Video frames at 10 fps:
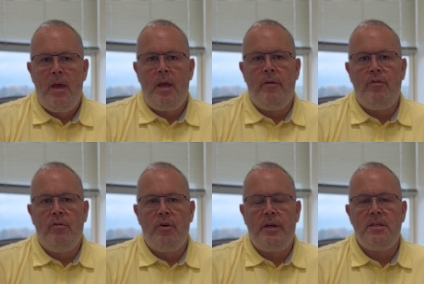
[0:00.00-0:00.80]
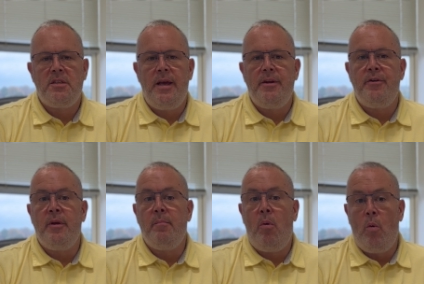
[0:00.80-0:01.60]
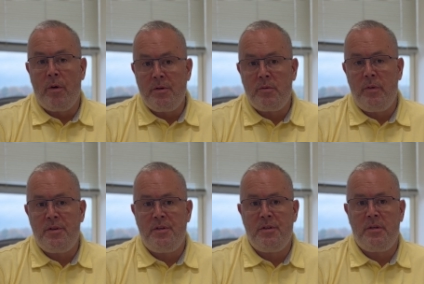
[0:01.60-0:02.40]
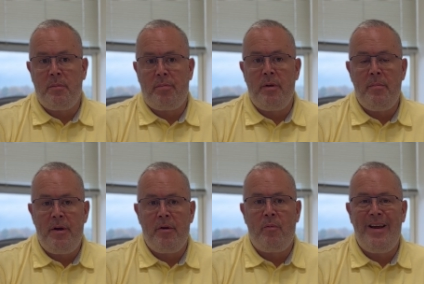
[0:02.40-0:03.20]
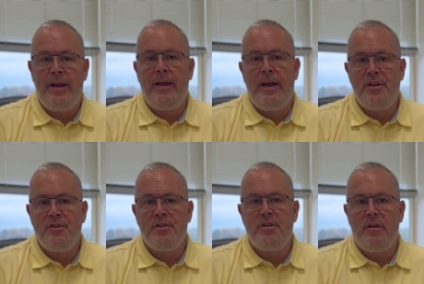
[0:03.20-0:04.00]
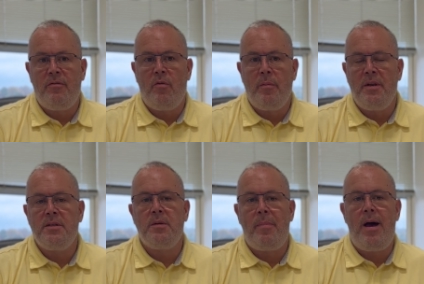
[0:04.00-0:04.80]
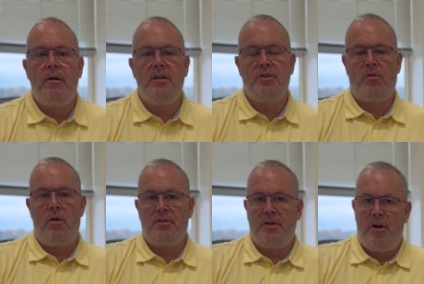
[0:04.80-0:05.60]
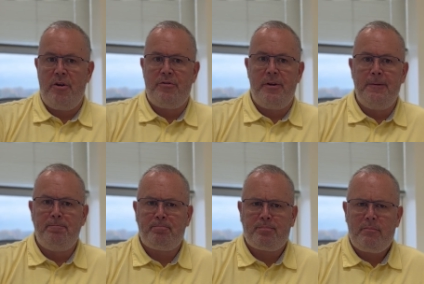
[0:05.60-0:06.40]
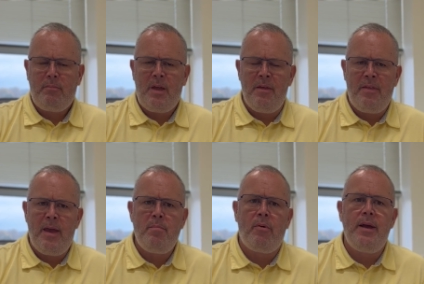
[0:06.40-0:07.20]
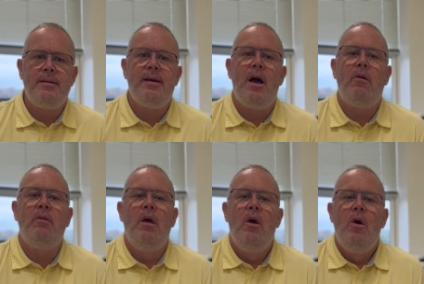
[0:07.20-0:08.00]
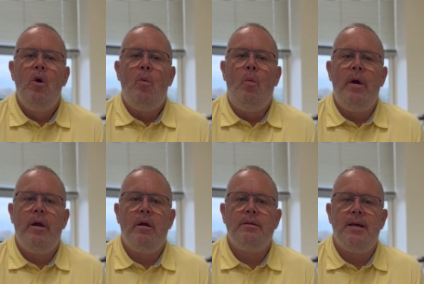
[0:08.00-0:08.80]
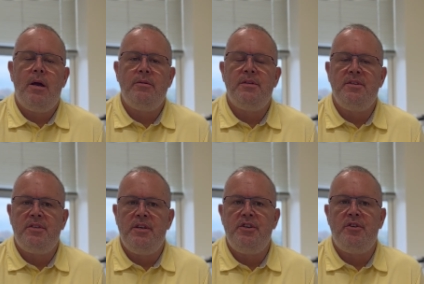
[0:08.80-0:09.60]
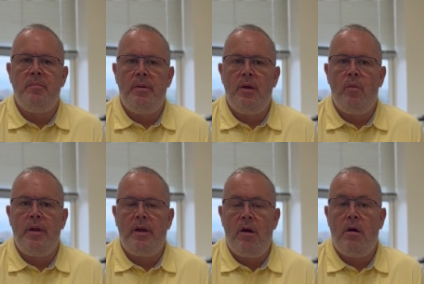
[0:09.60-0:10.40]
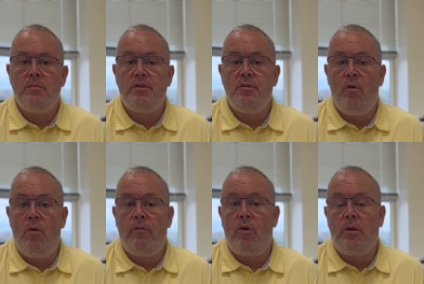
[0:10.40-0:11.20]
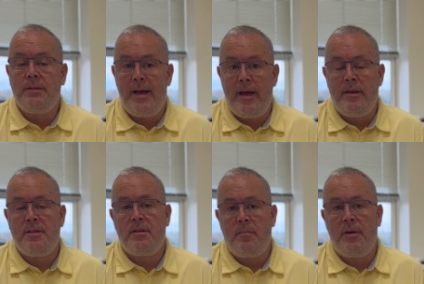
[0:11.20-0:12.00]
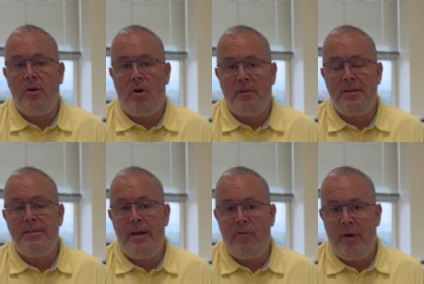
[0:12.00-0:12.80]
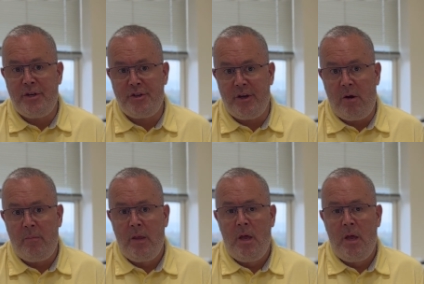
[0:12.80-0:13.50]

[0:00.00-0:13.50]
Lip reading: If you look at Standard & Poor's, which is the premier rating agency for municipalities across the country, they break down where towns and cities should be when it comes to overall debt, and it's something called the debt ratio.